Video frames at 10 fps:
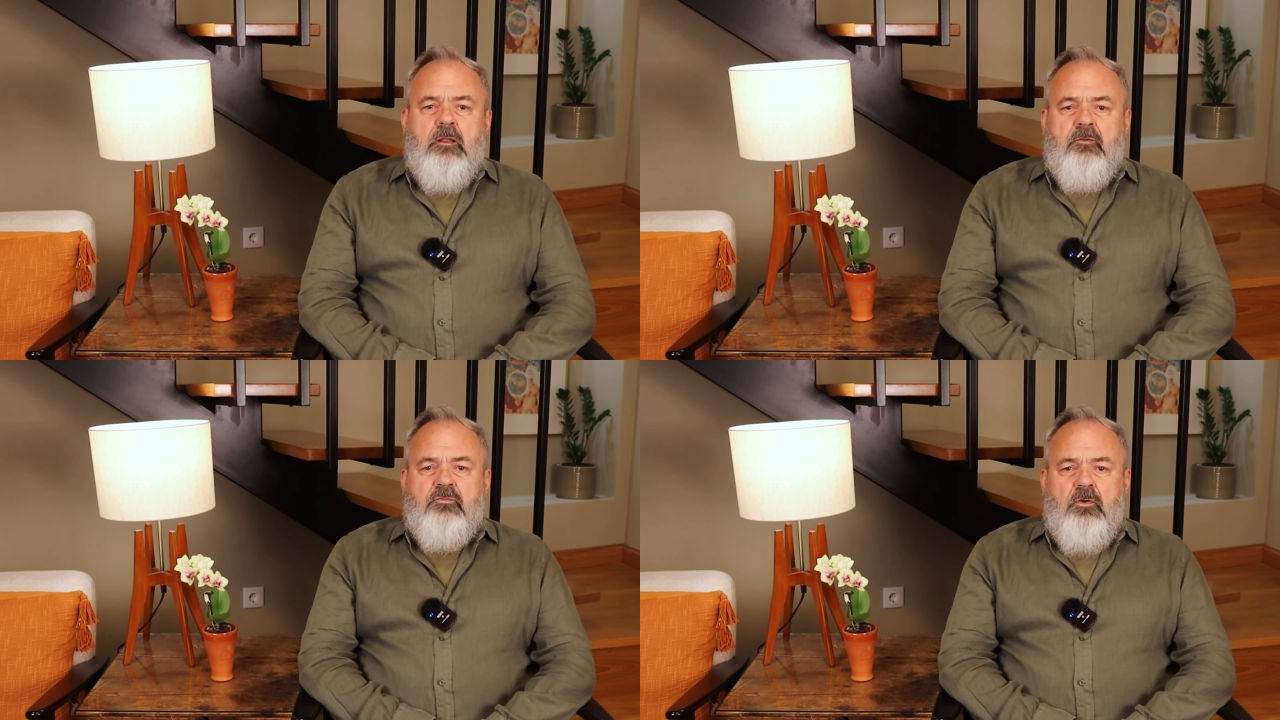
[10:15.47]

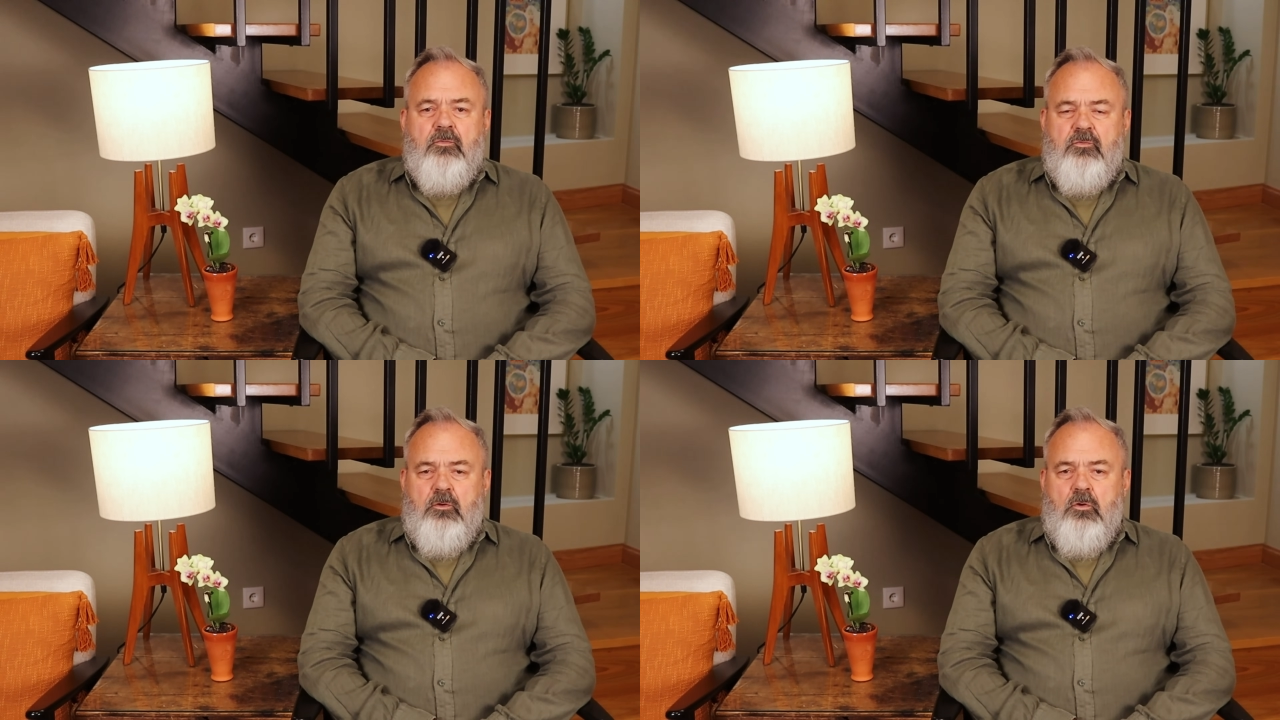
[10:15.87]
in
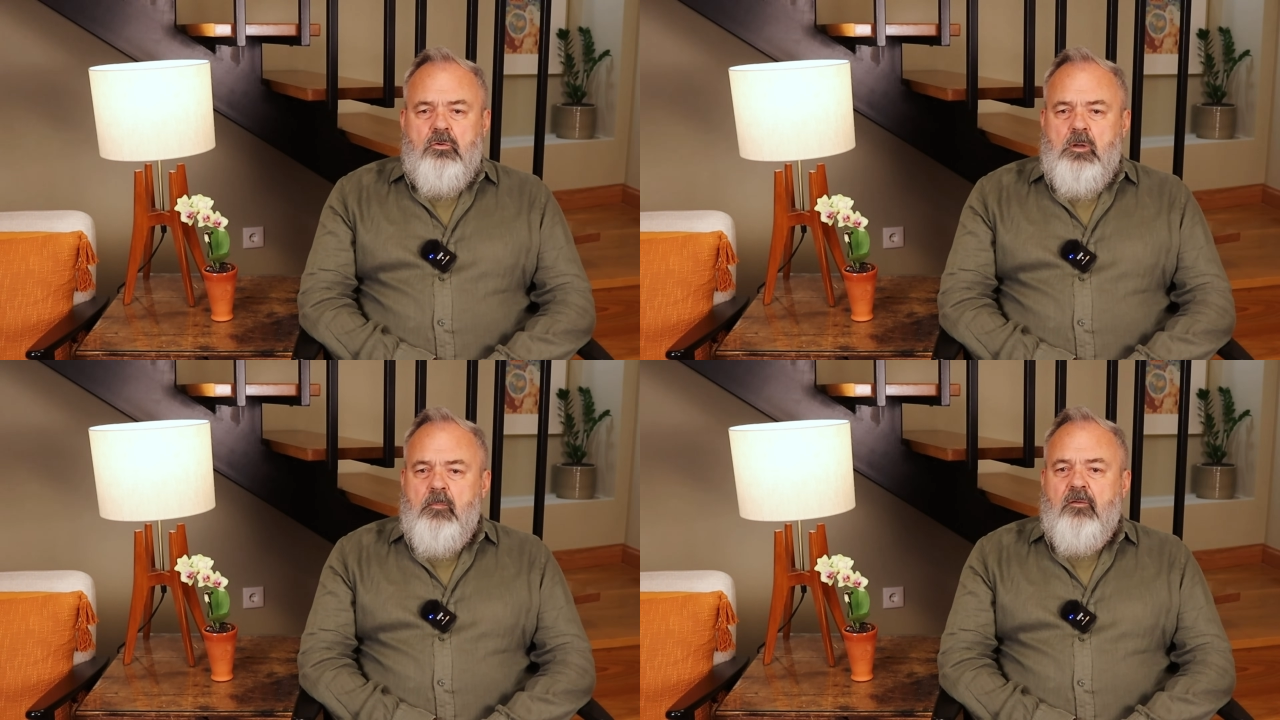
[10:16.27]
Social
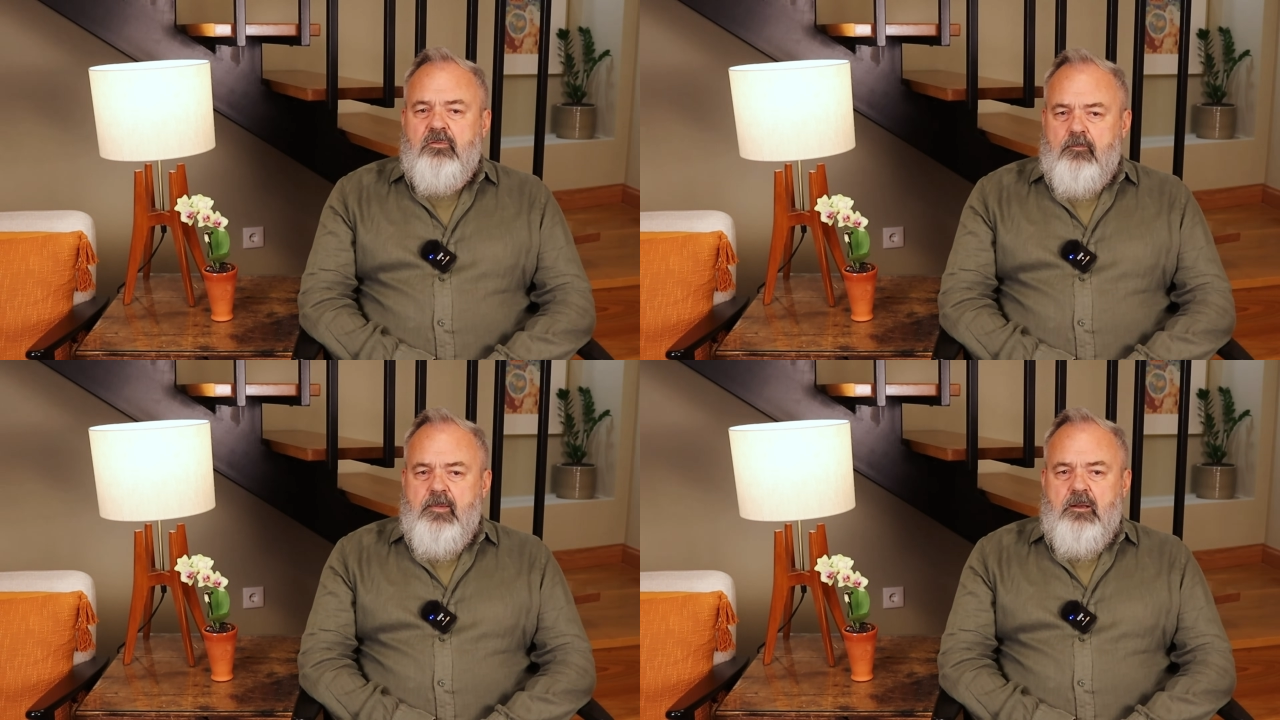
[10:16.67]
Security
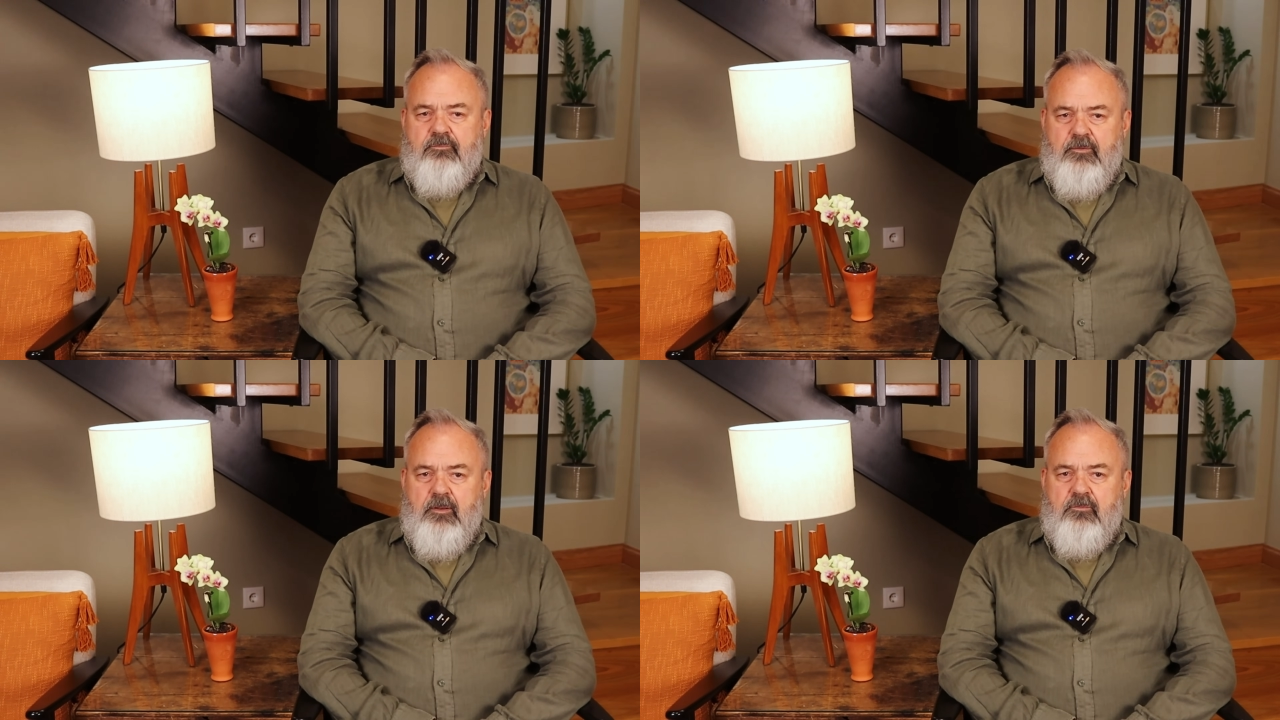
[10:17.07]
monthly
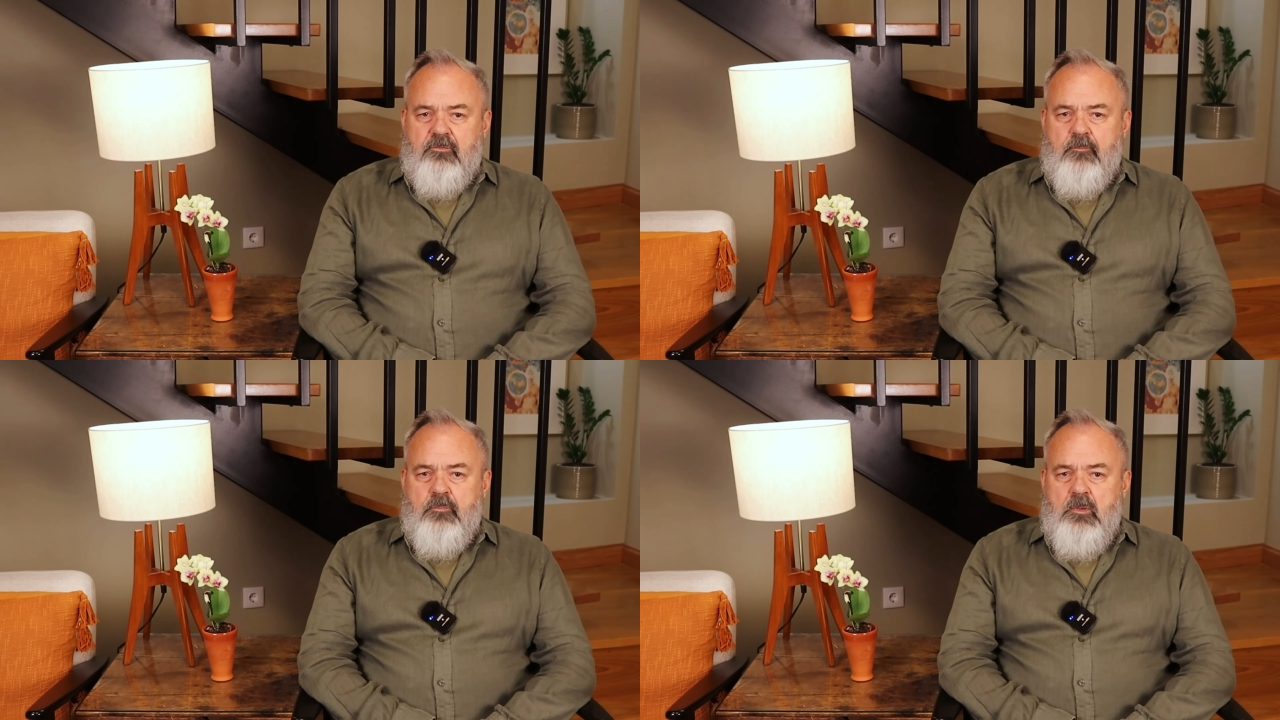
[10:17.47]
benefits.